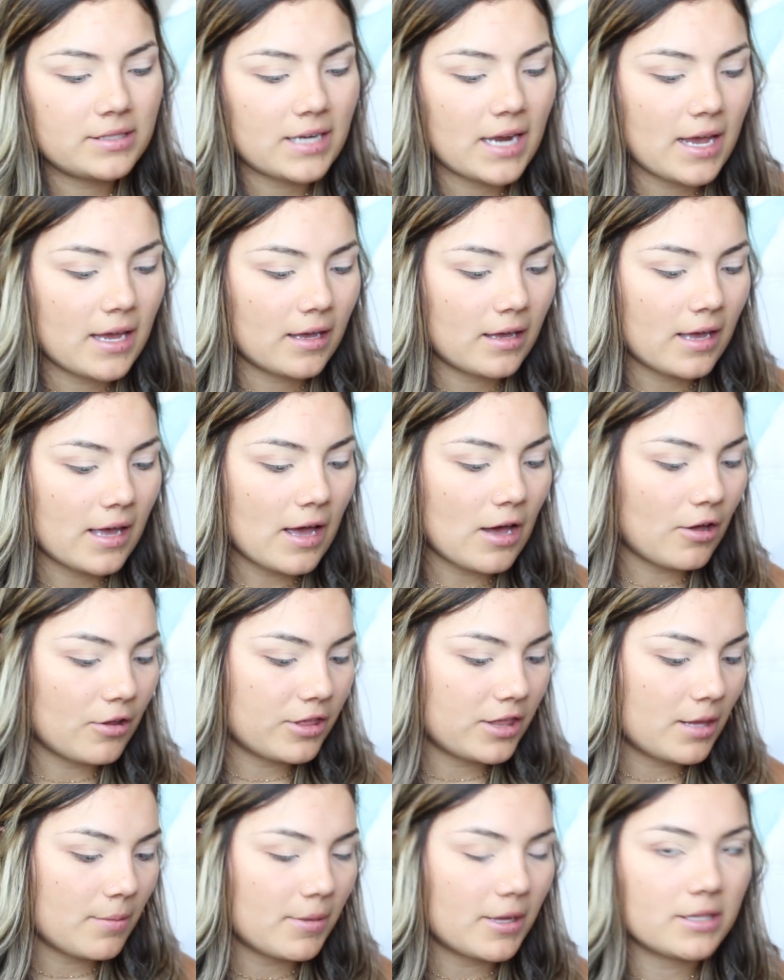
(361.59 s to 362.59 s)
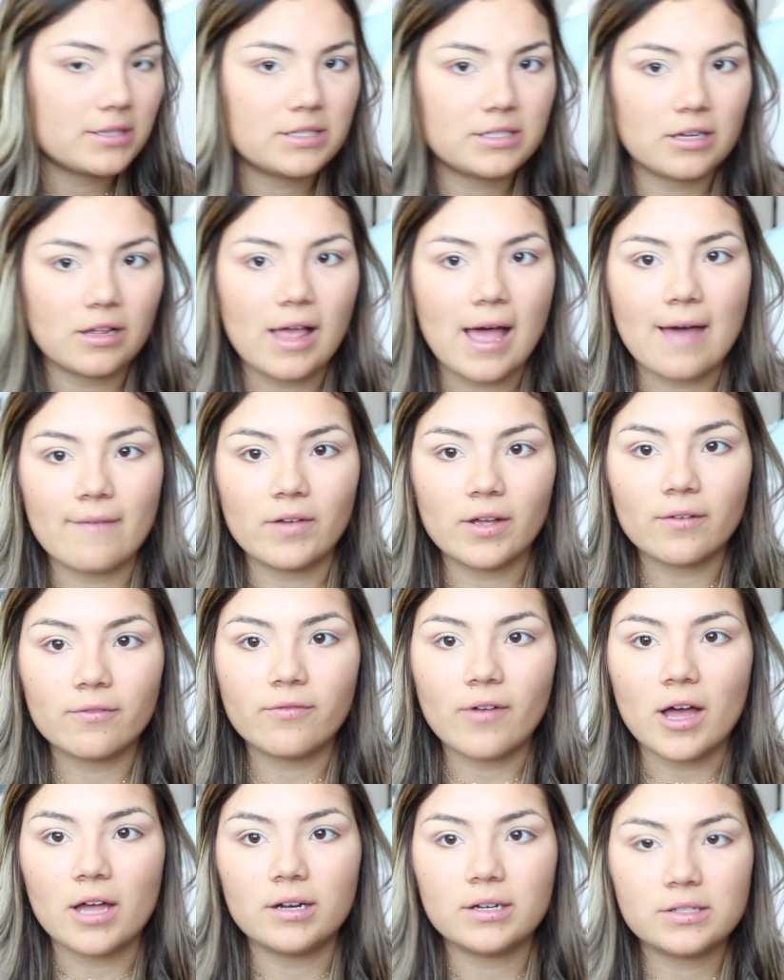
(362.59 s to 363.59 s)
staying healthy but still having
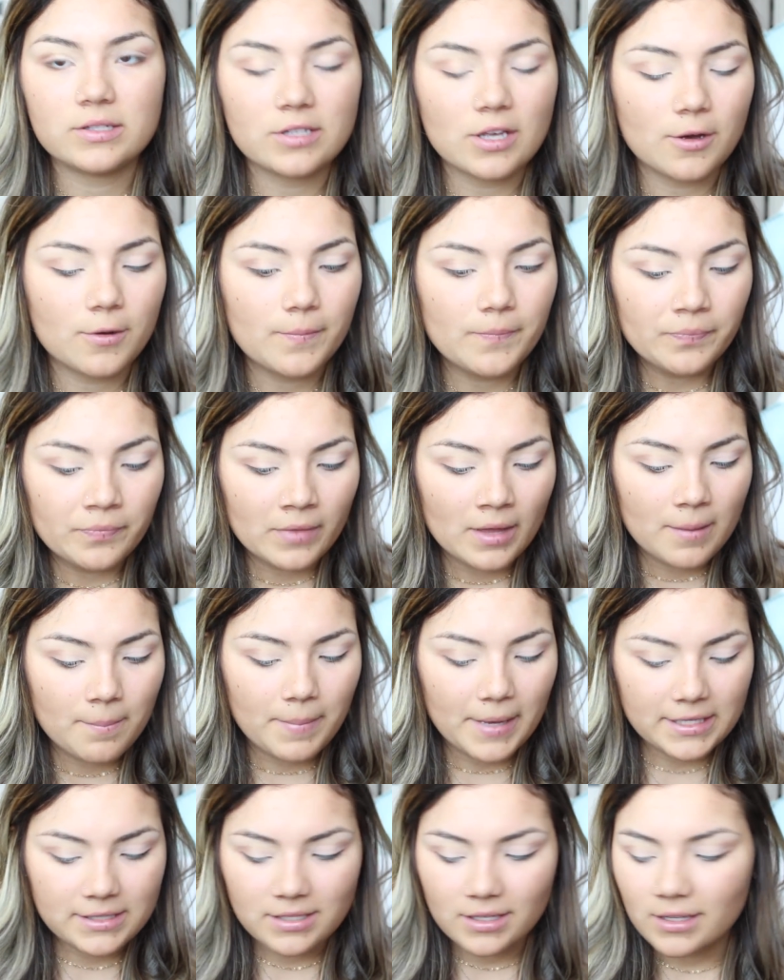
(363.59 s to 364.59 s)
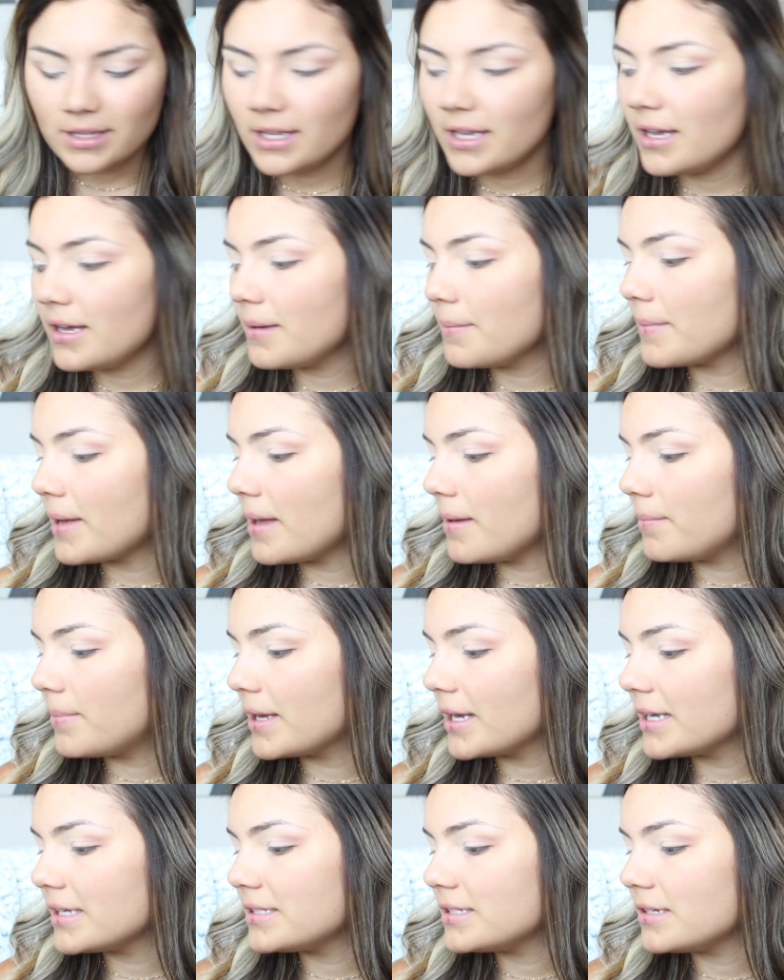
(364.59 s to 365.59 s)
fun so basically my
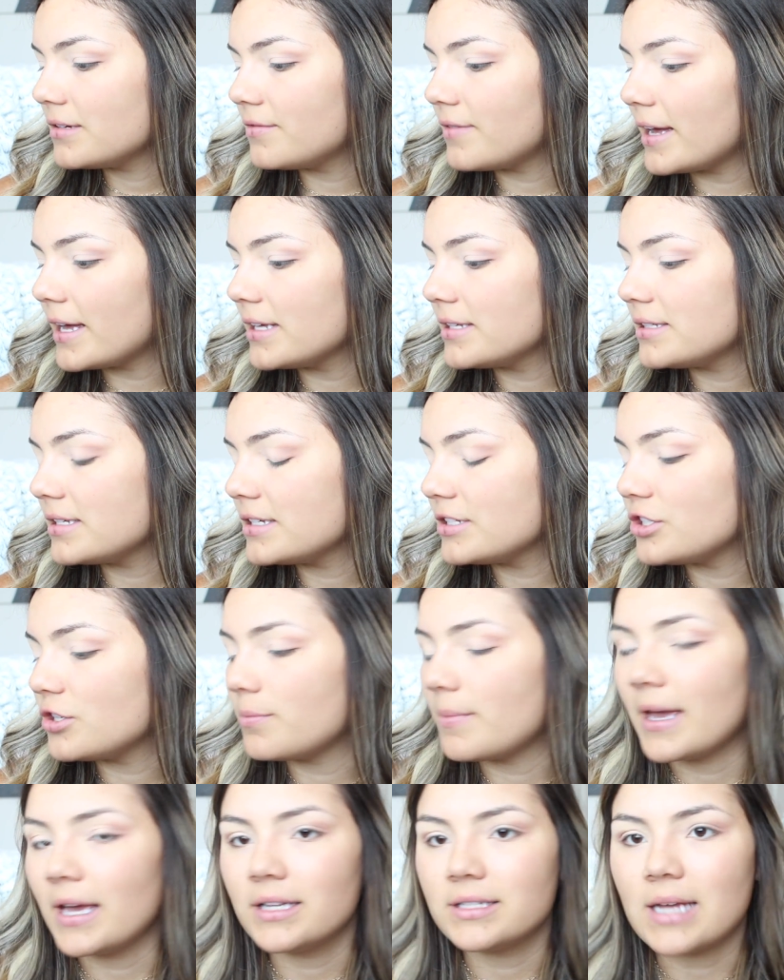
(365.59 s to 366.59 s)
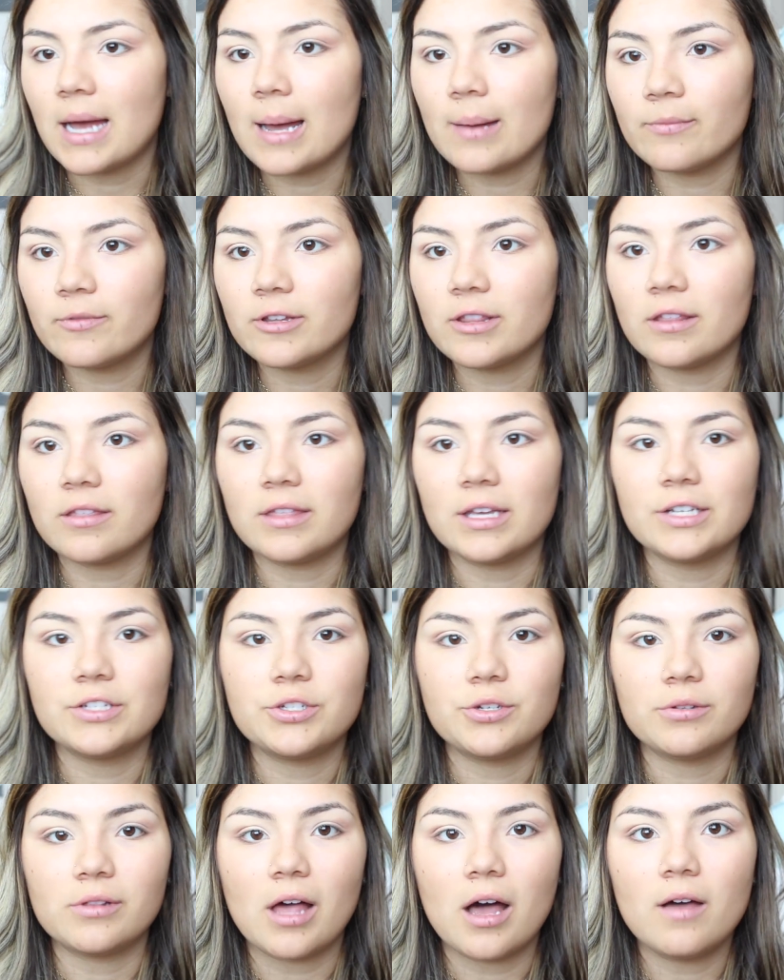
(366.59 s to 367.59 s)
biggest advice is you make time for the
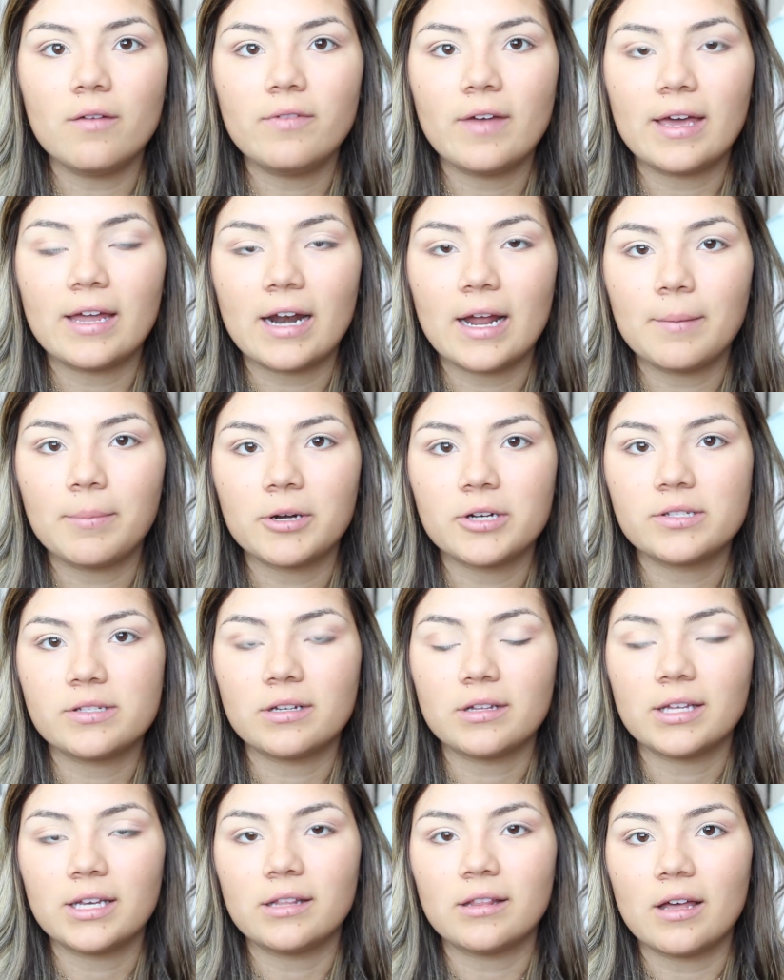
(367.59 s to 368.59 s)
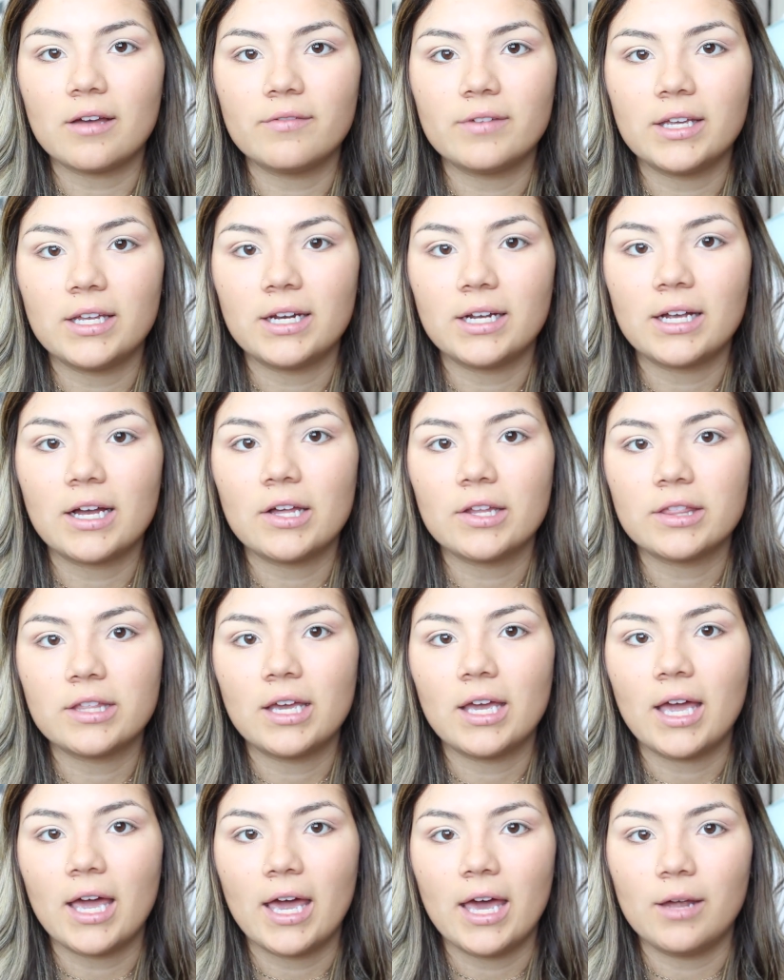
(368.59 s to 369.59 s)
things you love and i personally love eating
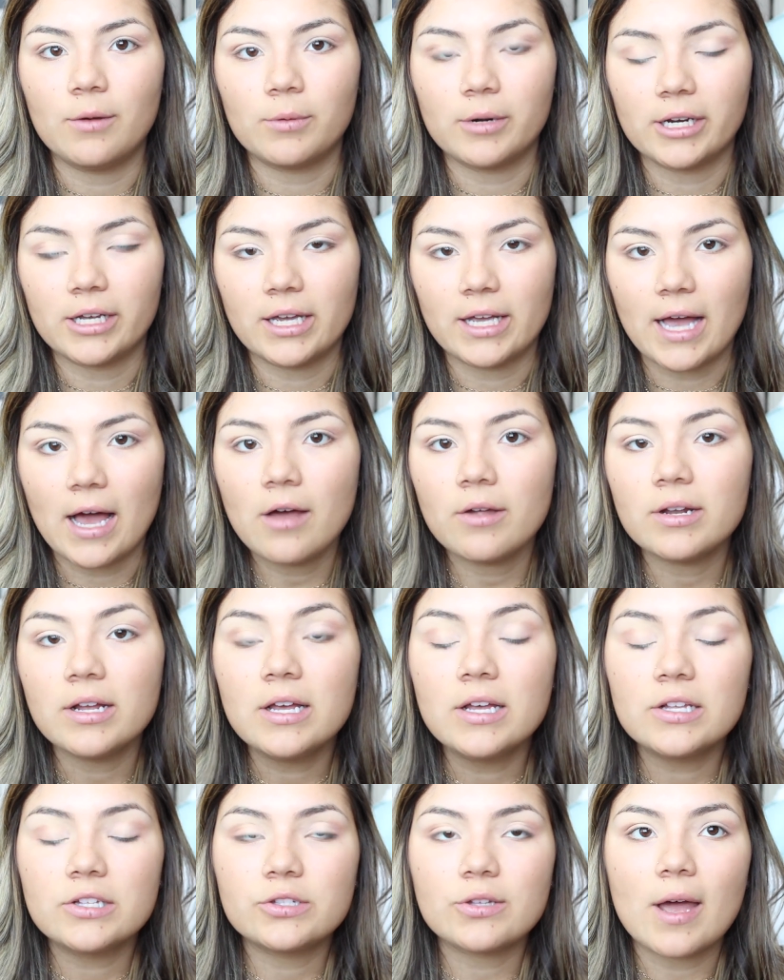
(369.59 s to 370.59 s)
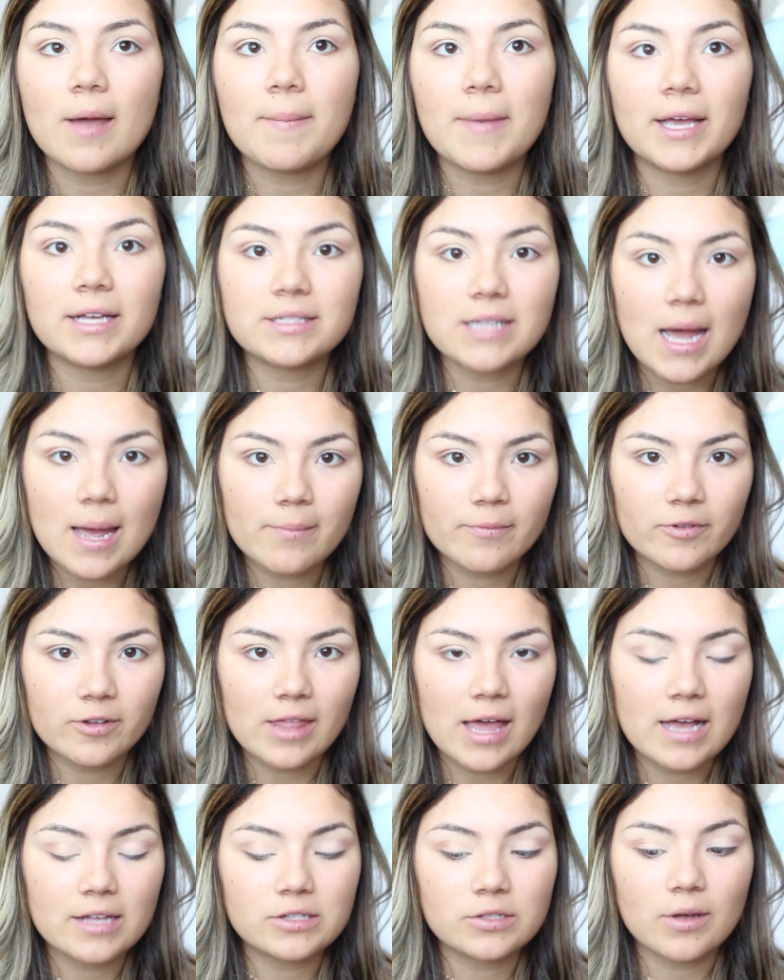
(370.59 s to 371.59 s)
healthy and working out so I make time for
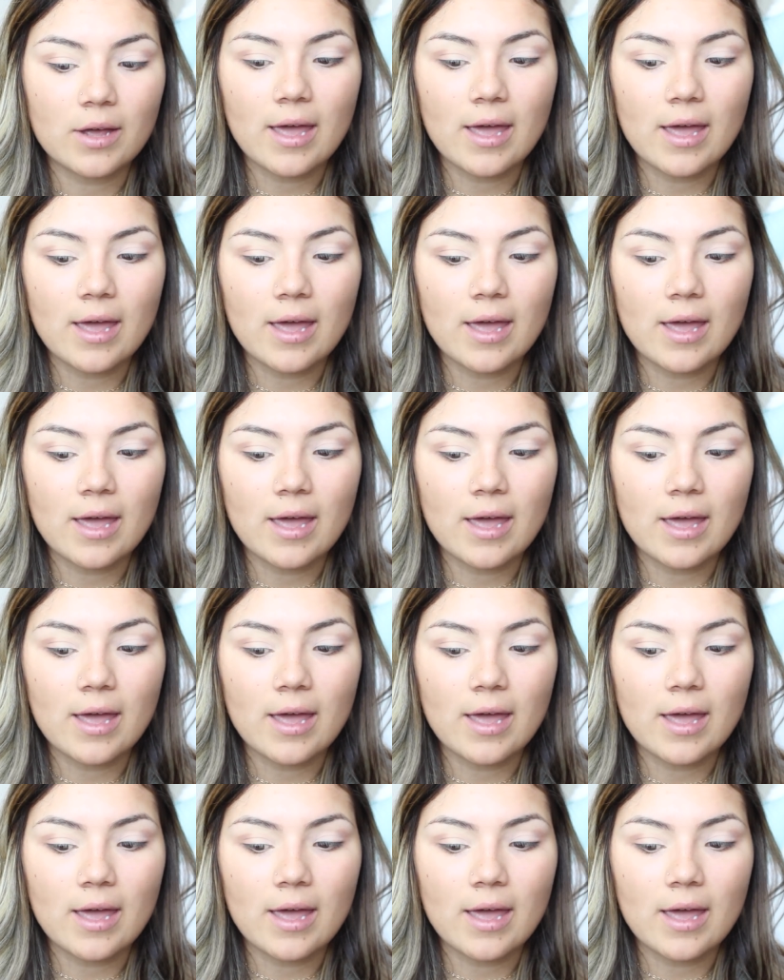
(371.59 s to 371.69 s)
that.